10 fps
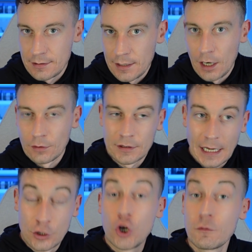You know,
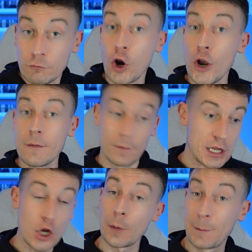a good run, you
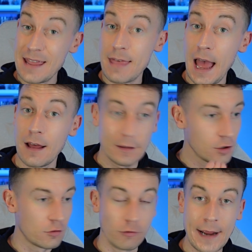got to be there,
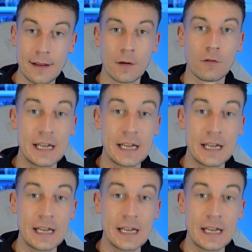great.